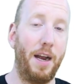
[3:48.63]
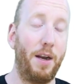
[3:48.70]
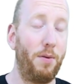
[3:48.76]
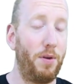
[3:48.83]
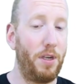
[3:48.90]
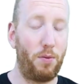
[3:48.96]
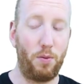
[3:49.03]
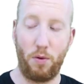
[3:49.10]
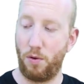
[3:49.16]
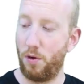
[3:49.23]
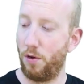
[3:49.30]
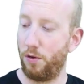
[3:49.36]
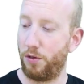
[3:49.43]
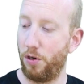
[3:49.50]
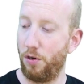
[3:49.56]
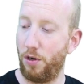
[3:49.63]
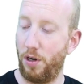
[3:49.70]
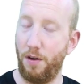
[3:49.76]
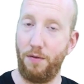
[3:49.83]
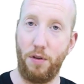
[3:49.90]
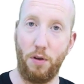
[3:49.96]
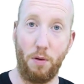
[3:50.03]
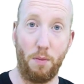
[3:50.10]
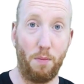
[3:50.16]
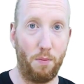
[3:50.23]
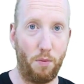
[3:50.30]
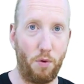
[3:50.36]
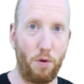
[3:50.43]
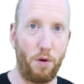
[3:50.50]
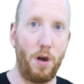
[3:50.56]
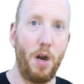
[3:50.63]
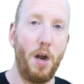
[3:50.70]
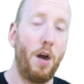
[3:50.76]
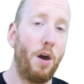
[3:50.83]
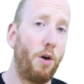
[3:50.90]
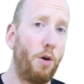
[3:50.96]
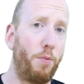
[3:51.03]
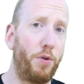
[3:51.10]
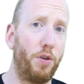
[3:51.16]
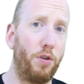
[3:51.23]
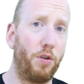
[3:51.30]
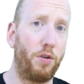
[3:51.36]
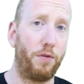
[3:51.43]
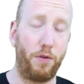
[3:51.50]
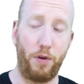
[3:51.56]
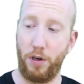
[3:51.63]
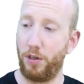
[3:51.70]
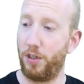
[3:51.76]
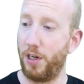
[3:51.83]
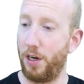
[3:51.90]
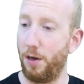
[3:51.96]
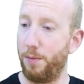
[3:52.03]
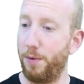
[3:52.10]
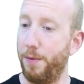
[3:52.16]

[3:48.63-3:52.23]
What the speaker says: this will also give you more options for your setup.